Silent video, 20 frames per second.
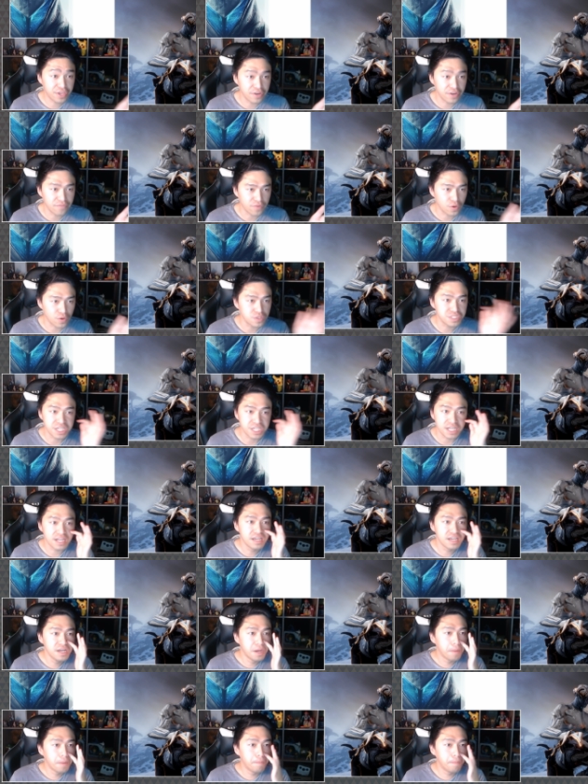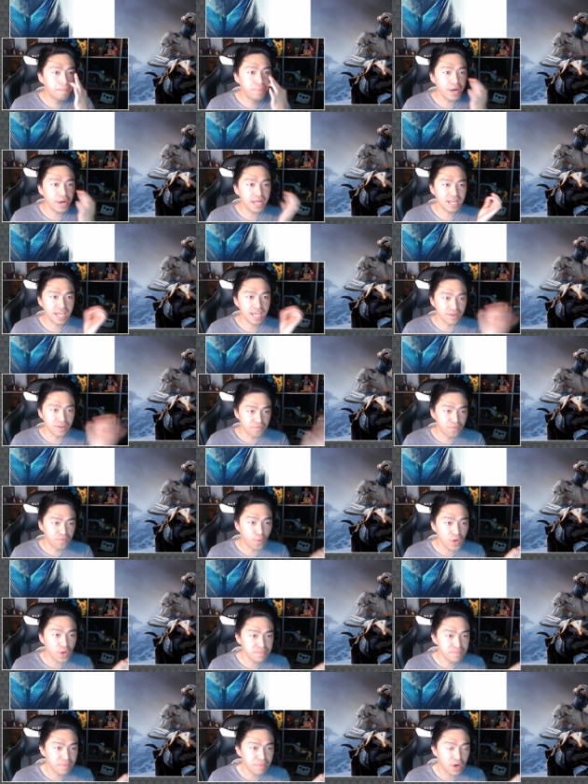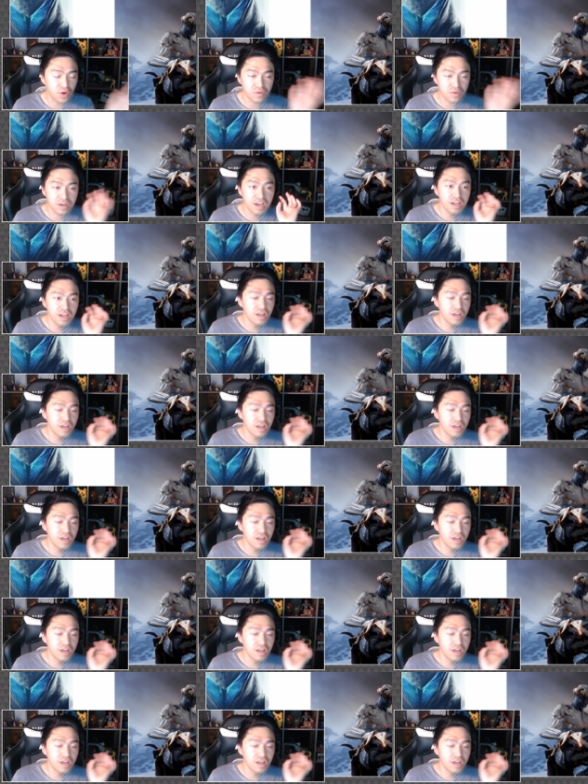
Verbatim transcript: conversion but in void mode.